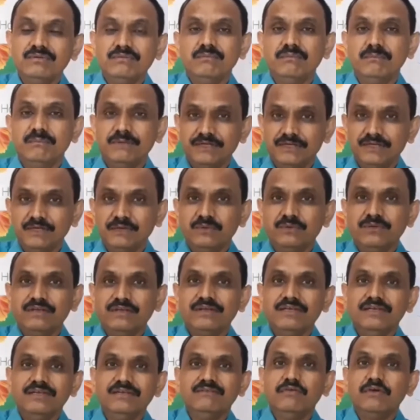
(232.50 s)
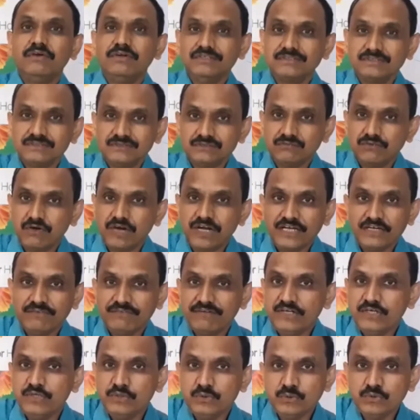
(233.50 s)
Particularly
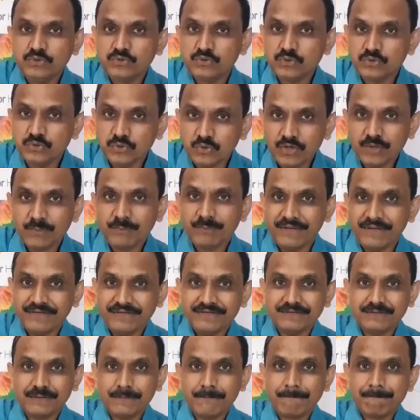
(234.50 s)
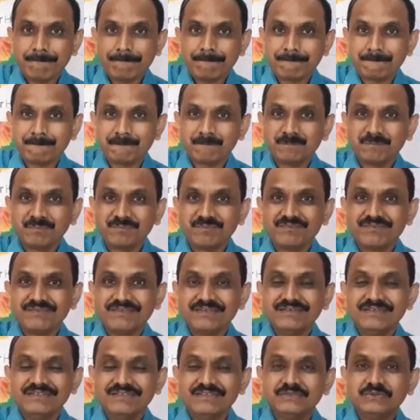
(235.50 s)
when you should not panic.
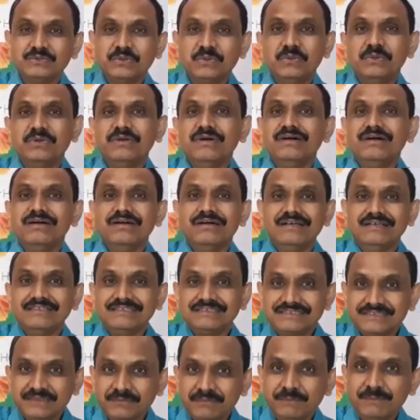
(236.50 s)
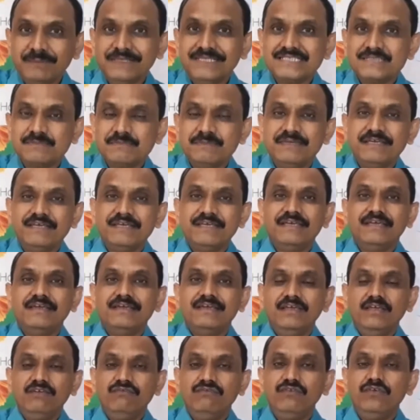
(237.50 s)
So simply speaking,
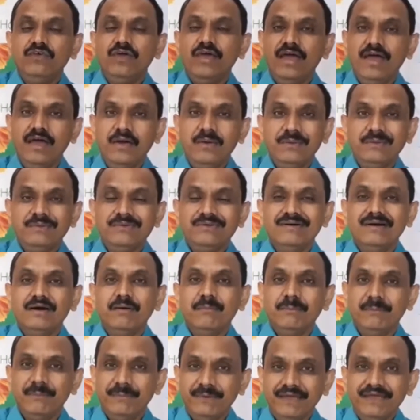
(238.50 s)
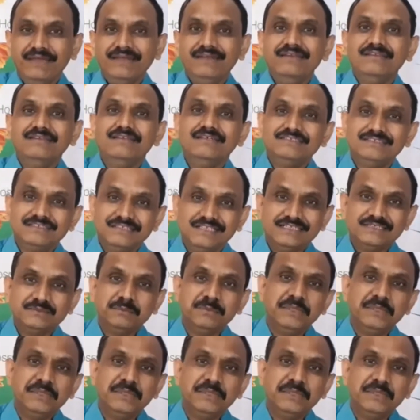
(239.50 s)
if you have a pain in the chest,